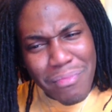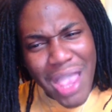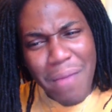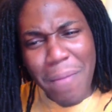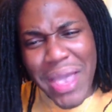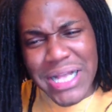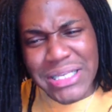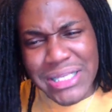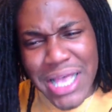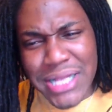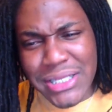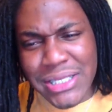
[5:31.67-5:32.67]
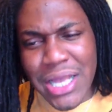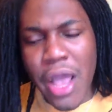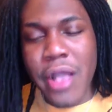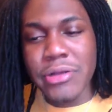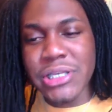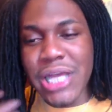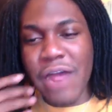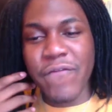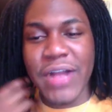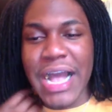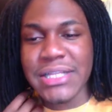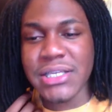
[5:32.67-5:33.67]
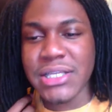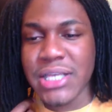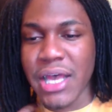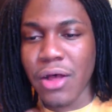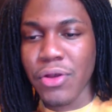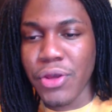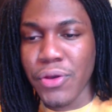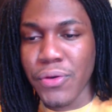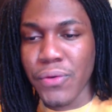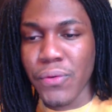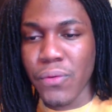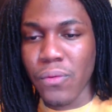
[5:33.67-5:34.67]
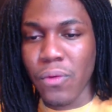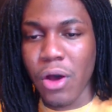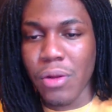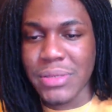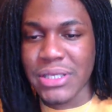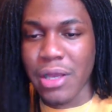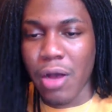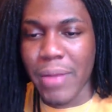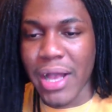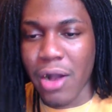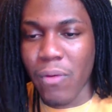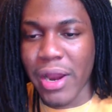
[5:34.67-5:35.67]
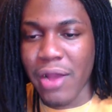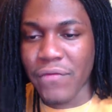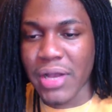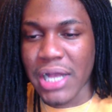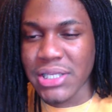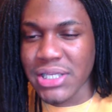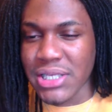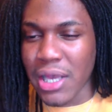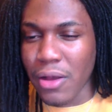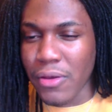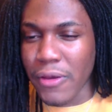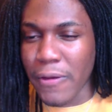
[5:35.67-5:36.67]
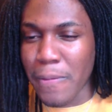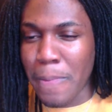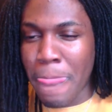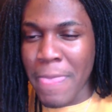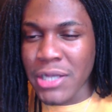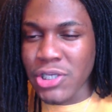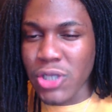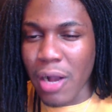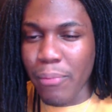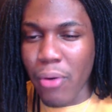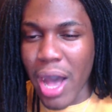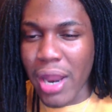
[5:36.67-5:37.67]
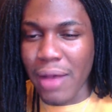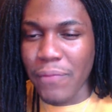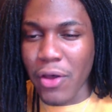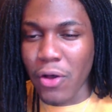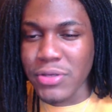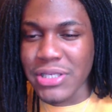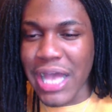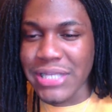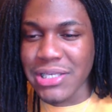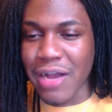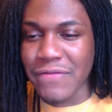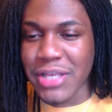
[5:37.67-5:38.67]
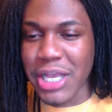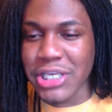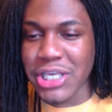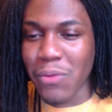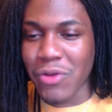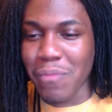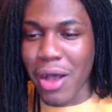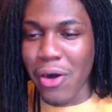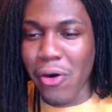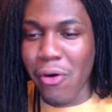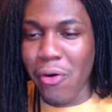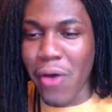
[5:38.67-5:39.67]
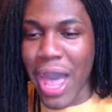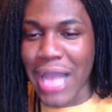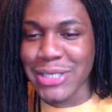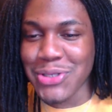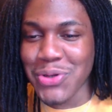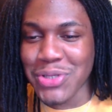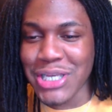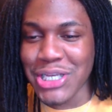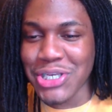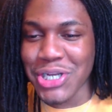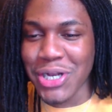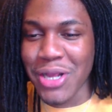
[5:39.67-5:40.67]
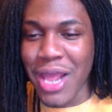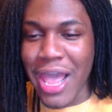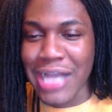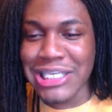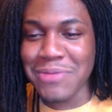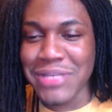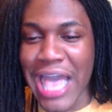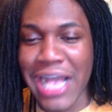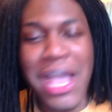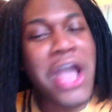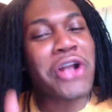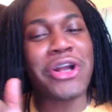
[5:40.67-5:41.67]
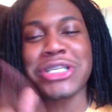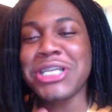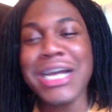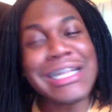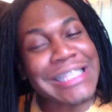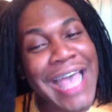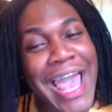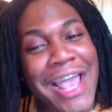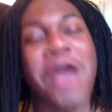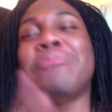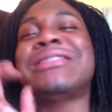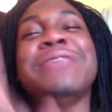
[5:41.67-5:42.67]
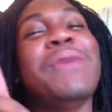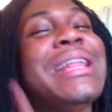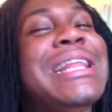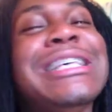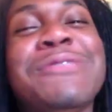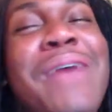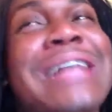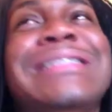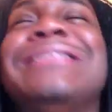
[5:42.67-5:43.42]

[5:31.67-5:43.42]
Am I making sense? You said, I forgot to tell you. Hold on, let me see. Oh my God, Quaddy, I forgot to tell you. So I brought up the whole science conversation with my old high school teacher, and she was gagging. Girl, she couldn't take. But see what it is, Ron.